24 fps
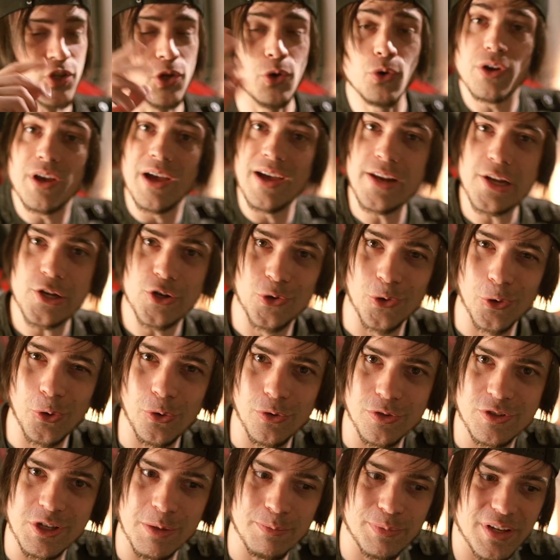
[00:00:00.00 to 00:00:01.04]
So kind of
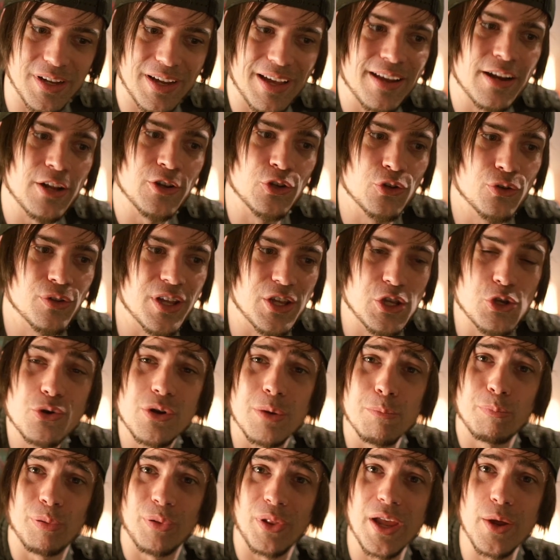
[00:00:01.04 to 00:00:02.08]
cool, something kind of new that you
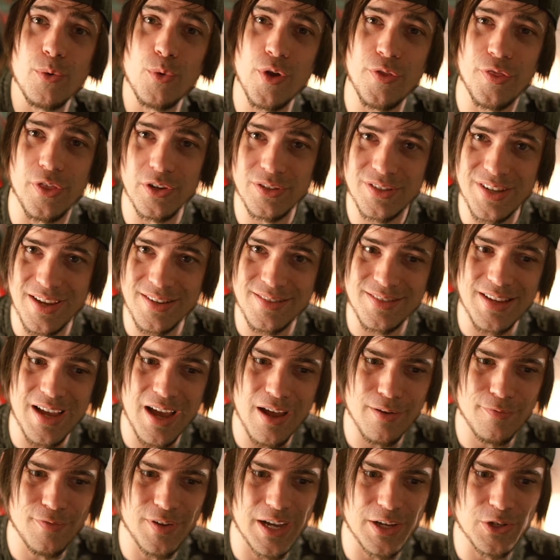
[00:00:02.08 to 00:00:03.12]
can play with and test
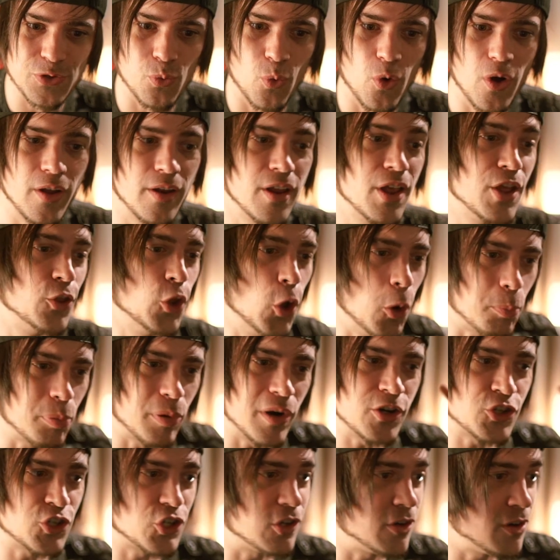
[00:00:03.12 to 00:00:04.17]
out if you guys want. No
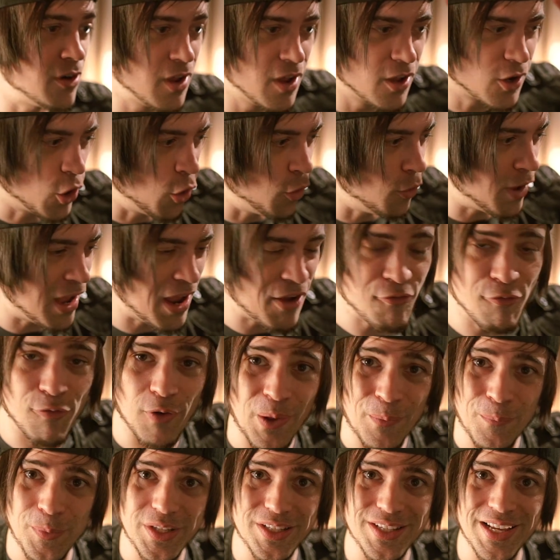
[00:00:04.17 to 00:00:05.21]
pressure, go have
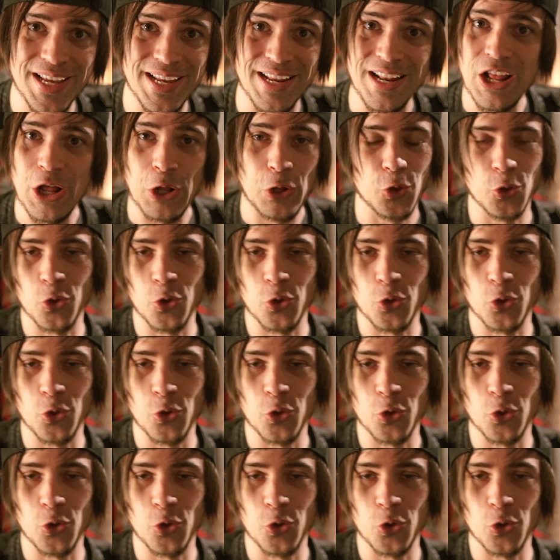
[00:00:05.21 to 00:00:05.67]
fun with it.